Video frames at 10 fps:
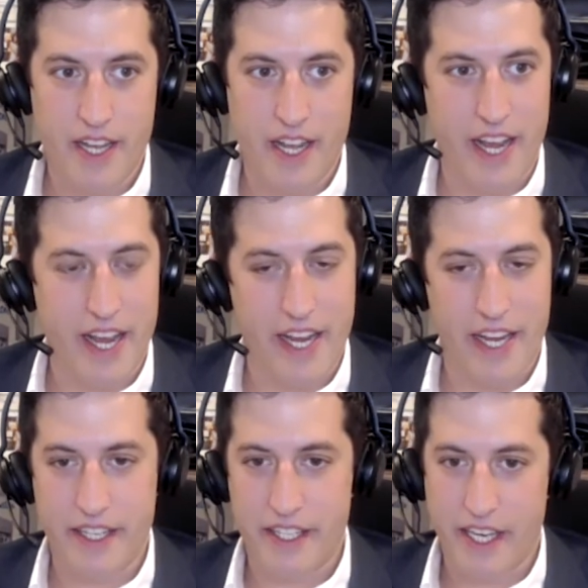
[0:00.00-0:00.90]

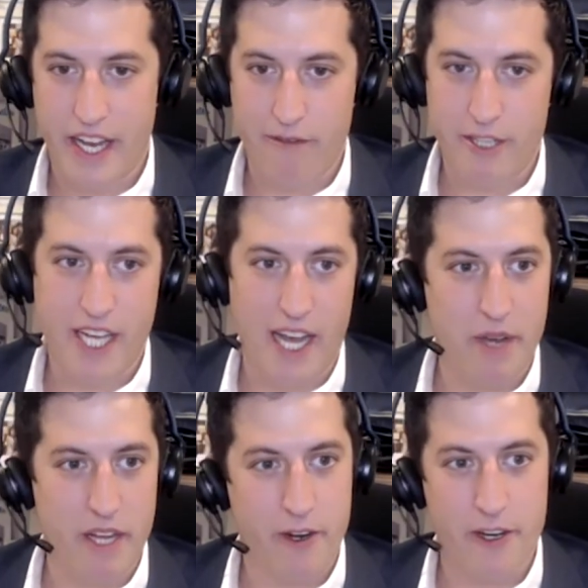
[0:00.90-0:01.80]
And every time
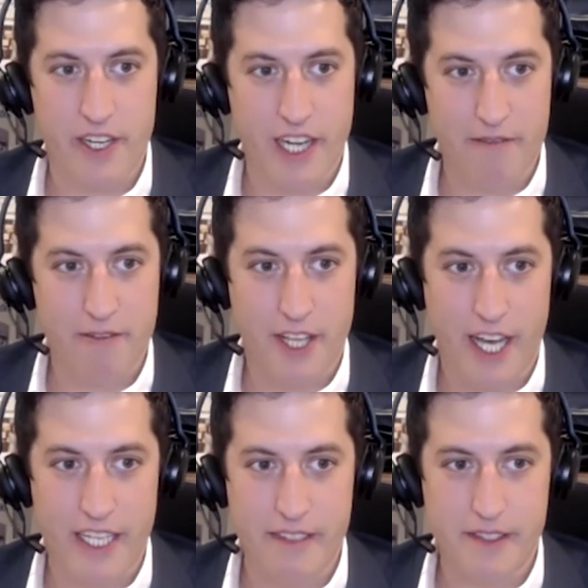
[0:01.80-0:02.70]
I've heard it, I've
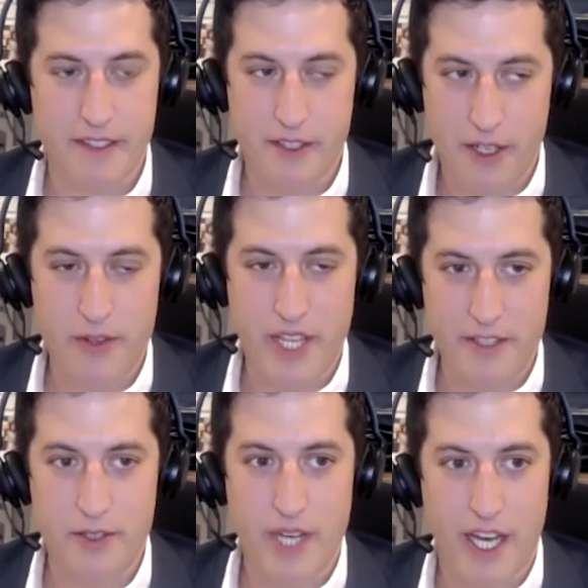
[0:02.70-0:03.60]
thought, no, they
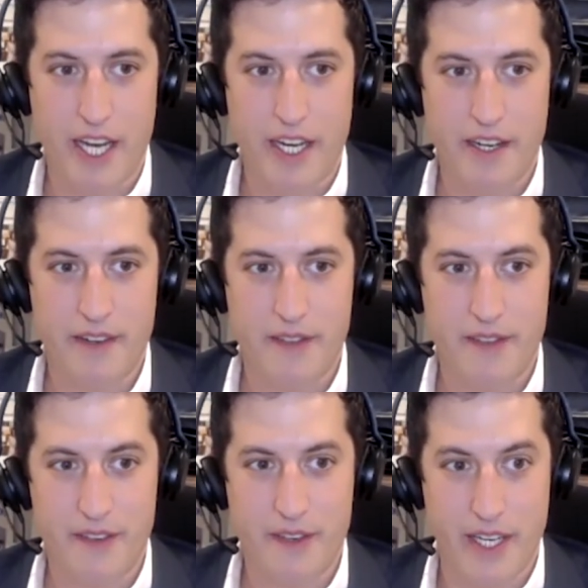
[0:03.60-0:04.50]
do not,
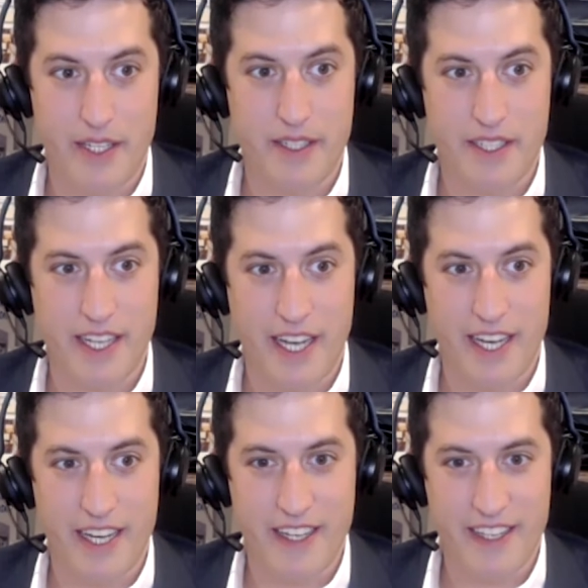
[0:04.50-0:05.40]
right?
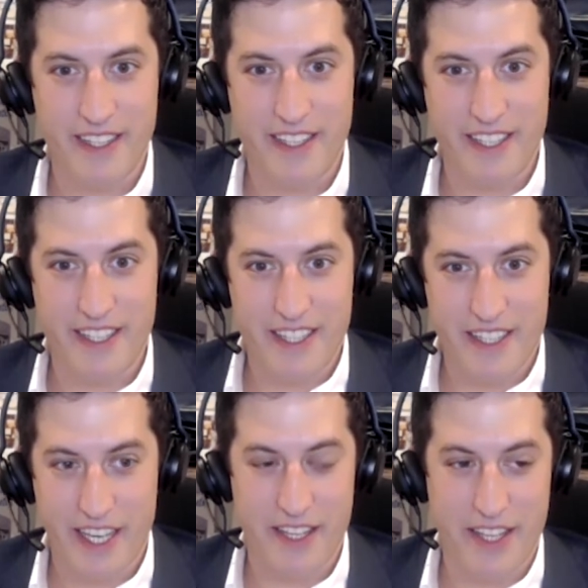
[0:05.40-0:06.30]

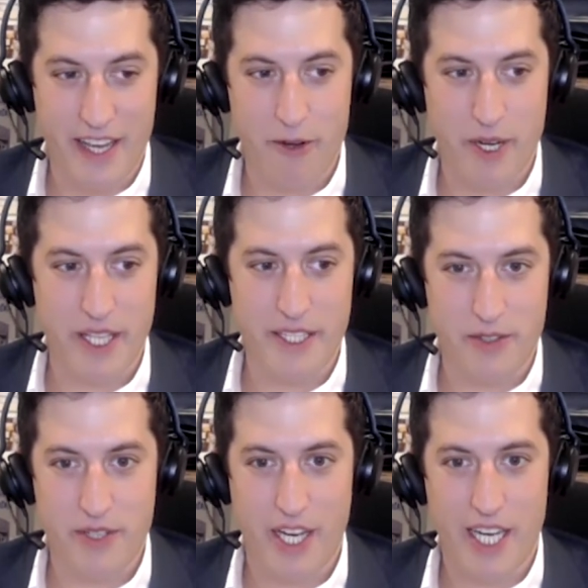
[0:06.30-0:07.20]
They really
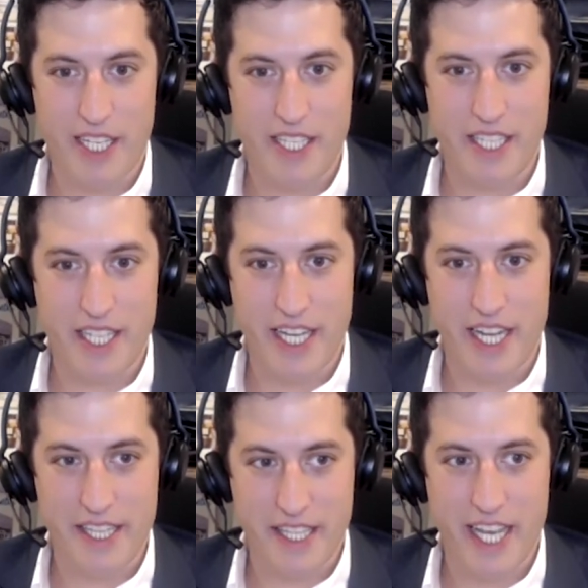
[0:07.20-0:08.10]
do not.
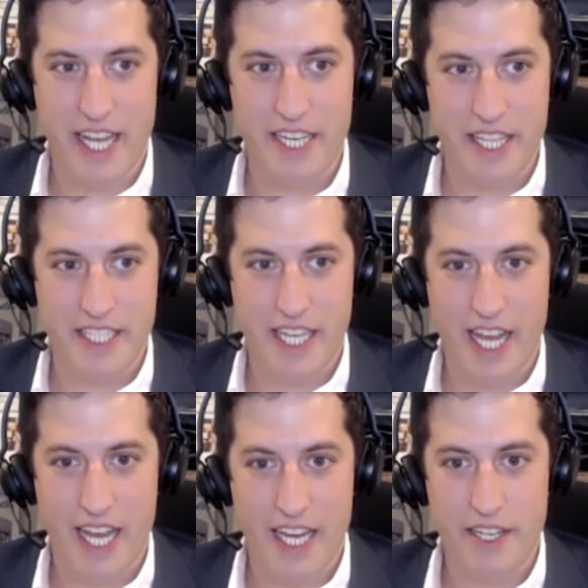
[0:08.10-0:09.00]
At the end of the
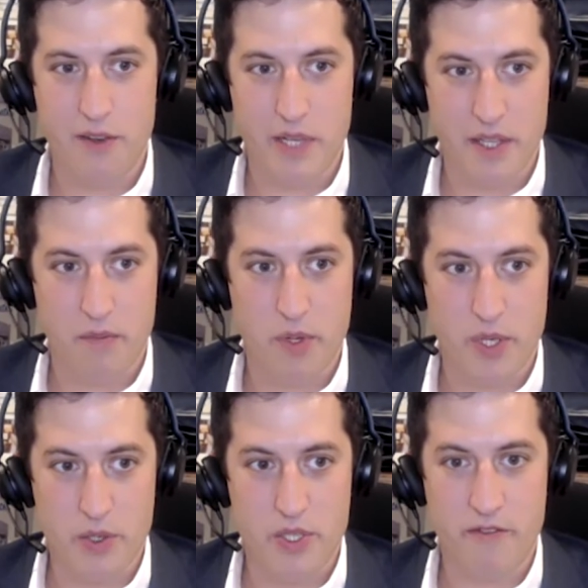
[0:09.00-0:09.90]
day, you either
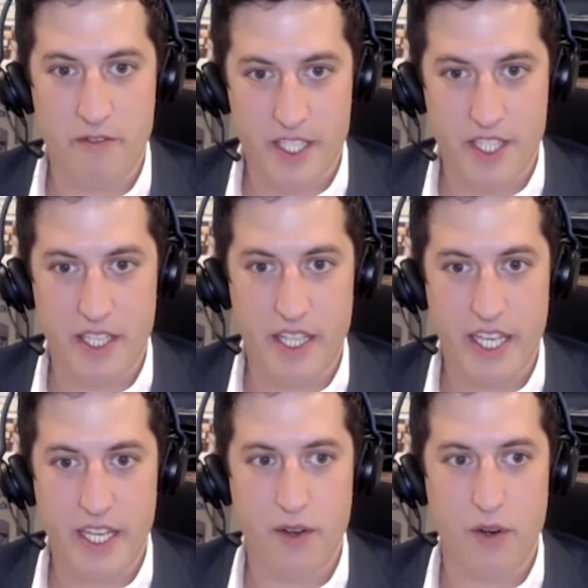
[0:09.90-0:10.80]
produce
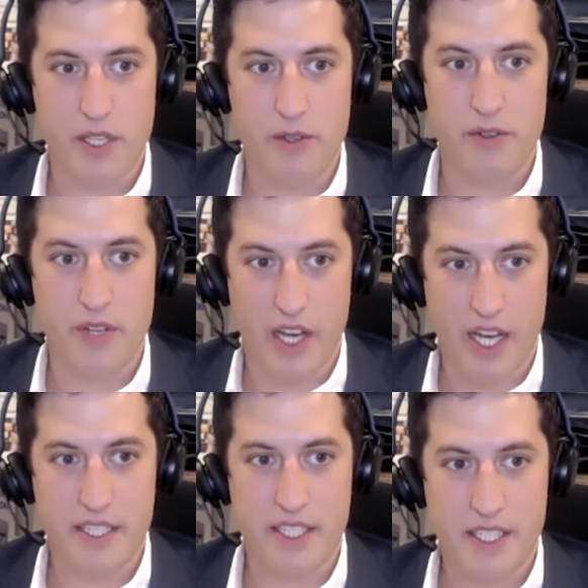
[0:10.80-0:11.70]
efficiently or you do
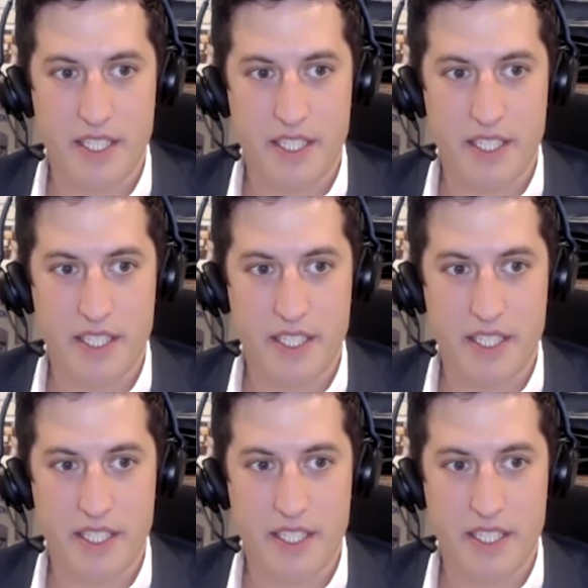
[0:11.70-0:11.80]
not.